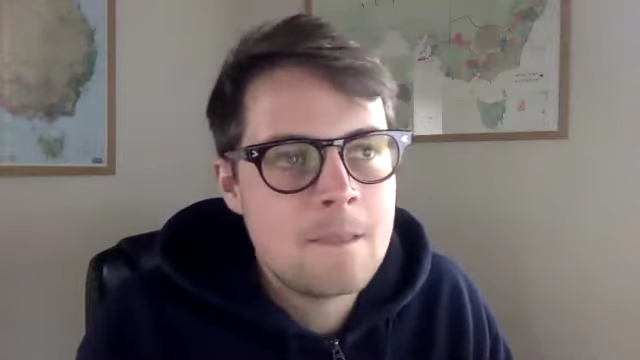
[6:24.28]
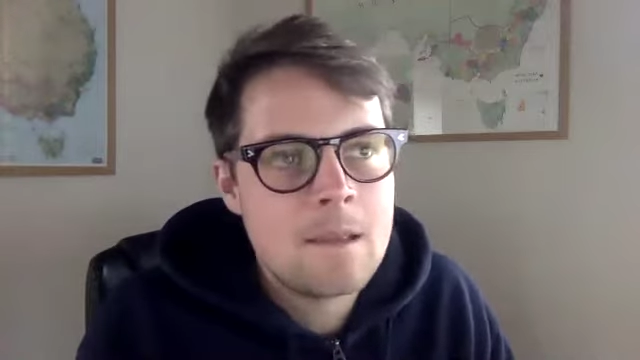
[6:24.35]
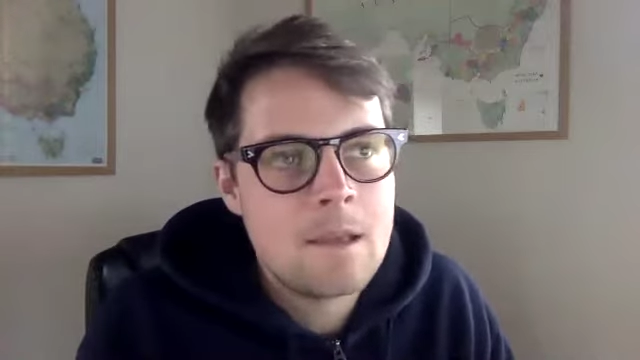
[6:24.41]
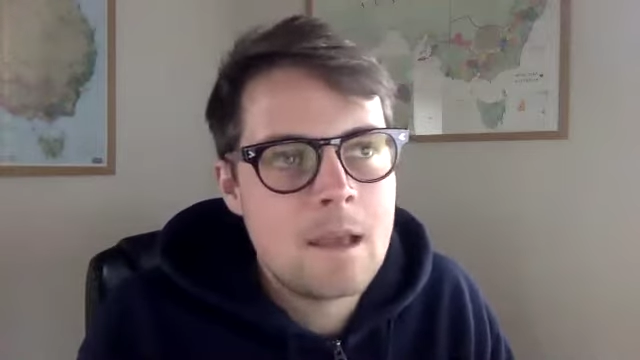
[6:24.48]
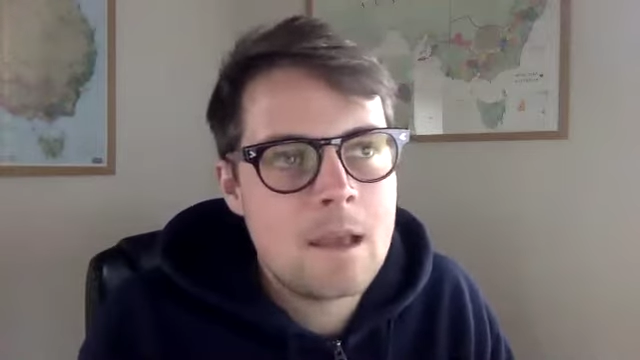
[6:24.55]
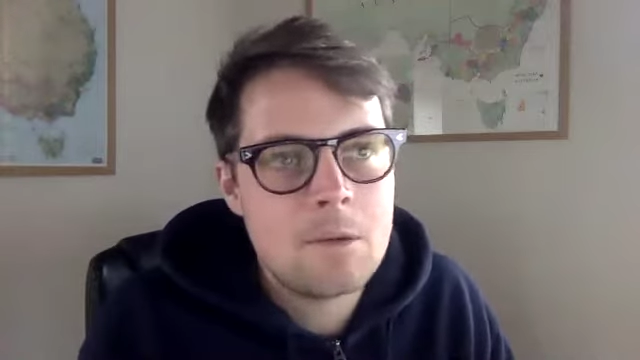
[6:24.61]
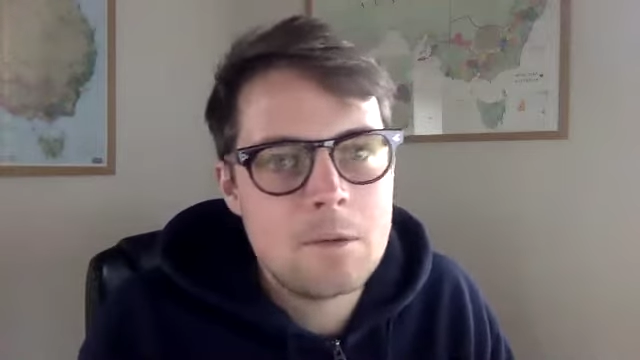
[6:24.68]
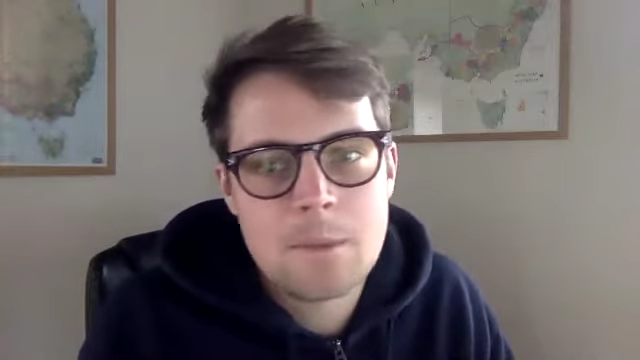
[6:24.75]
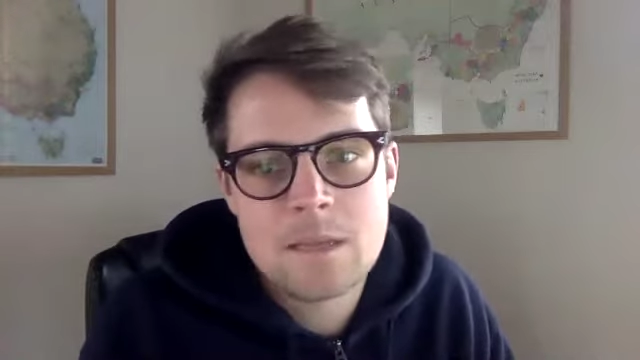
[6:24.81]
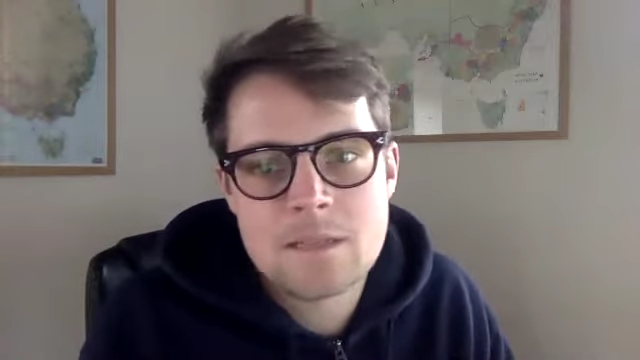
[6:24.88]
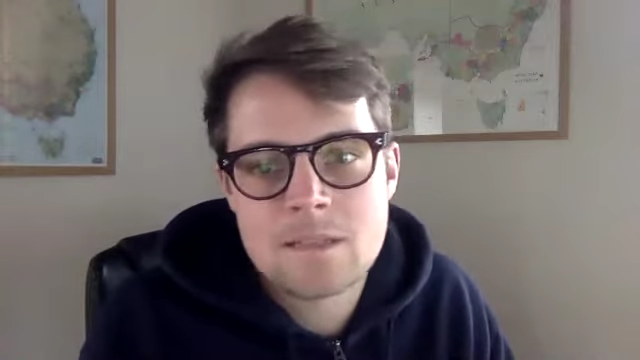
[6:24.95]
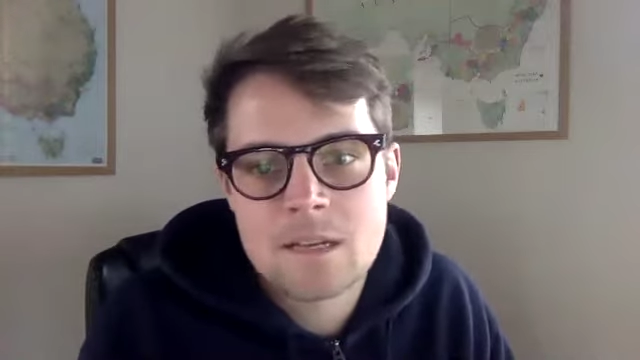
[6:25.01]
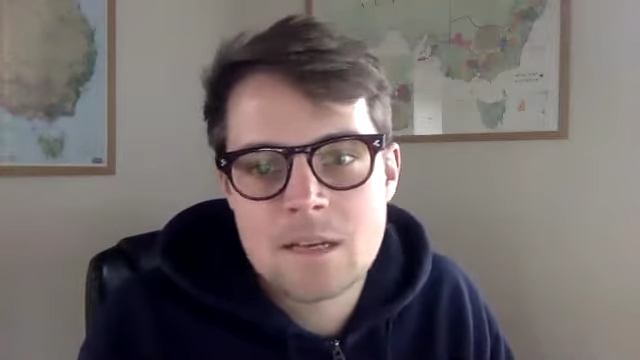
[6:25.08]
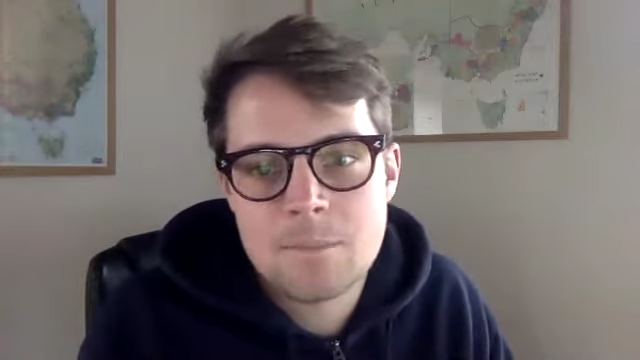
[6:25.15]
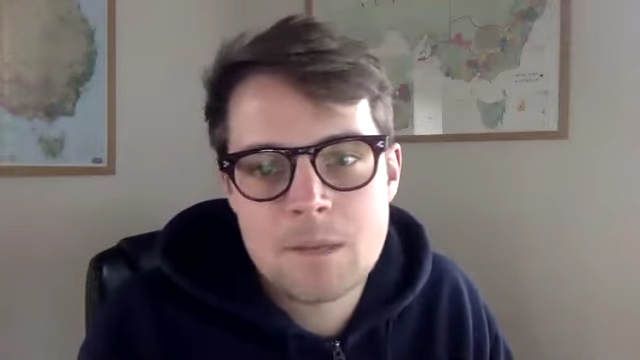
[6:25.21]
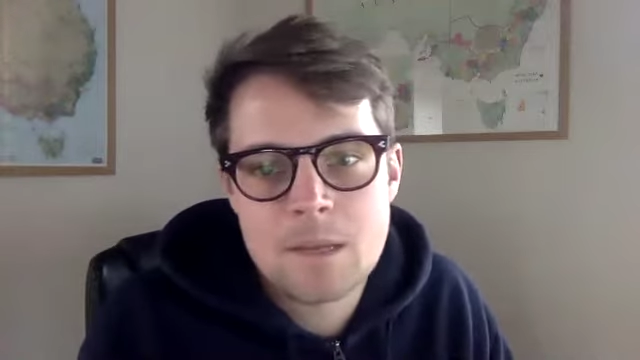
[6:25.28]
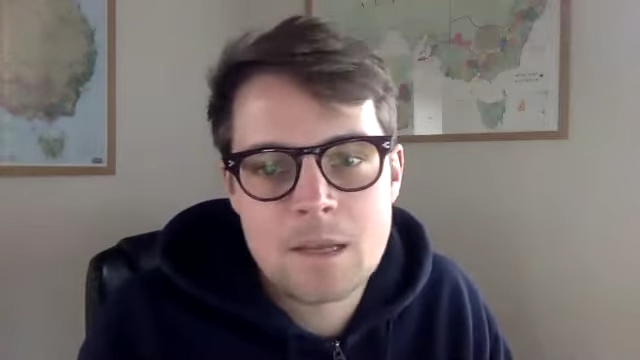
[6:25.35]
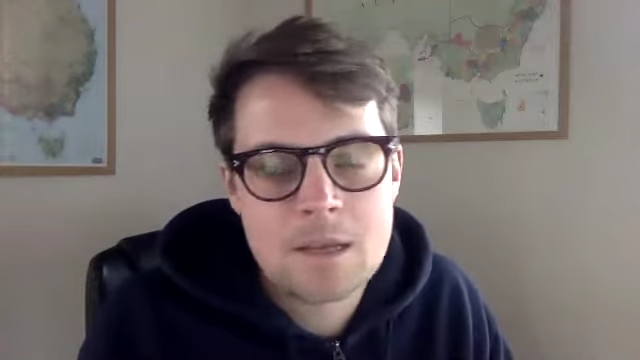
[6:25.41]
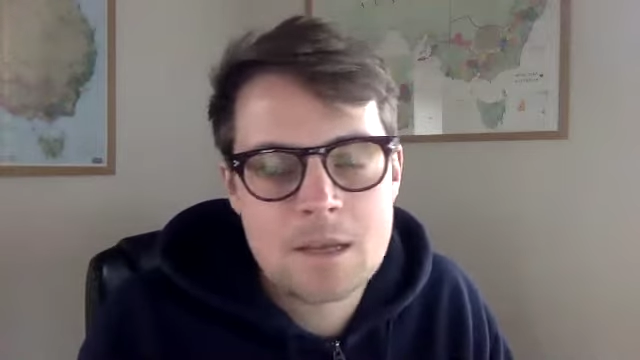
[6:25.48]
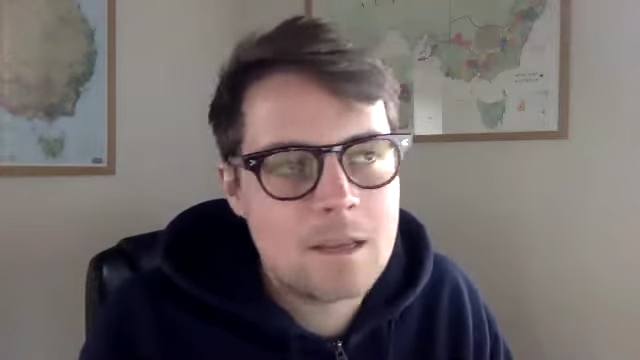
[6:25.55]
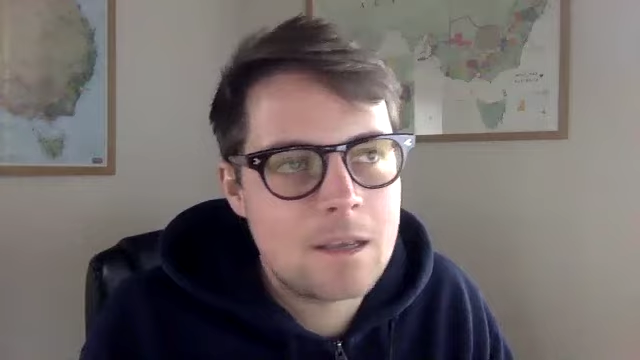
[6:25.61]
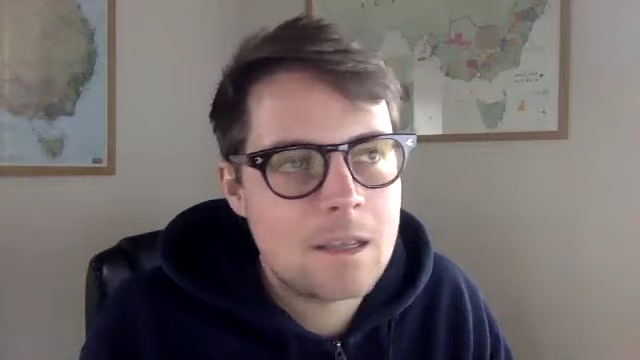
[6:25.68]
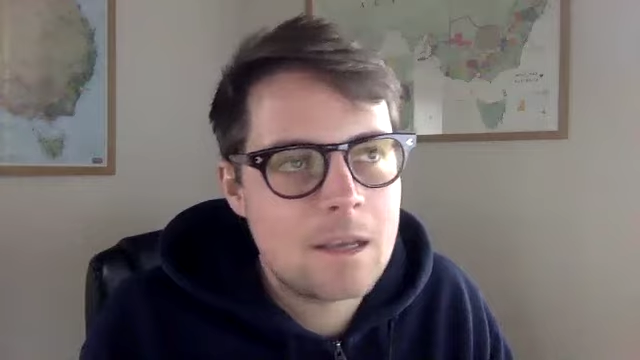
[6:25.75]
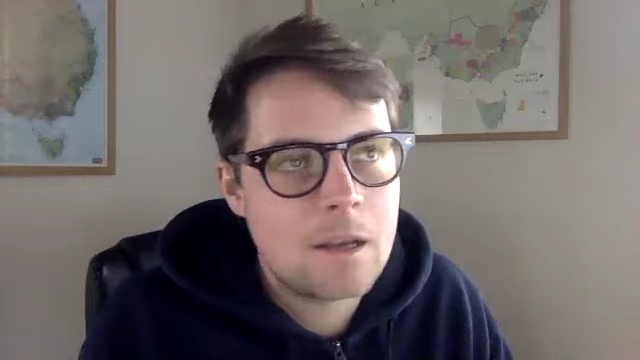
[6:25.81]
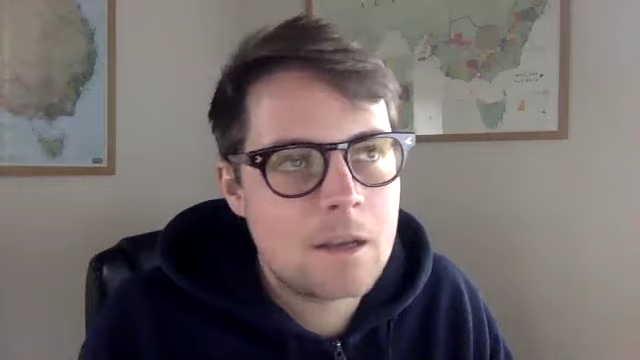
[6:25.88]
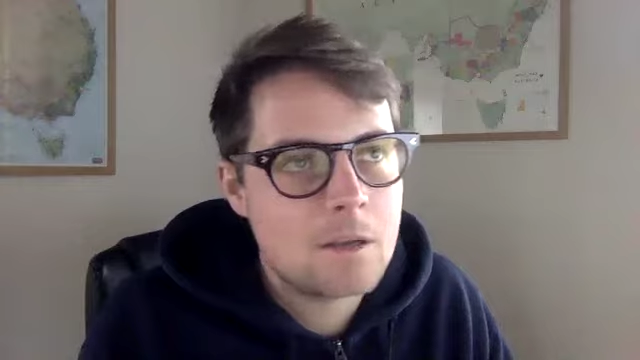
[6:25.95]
it would basically be a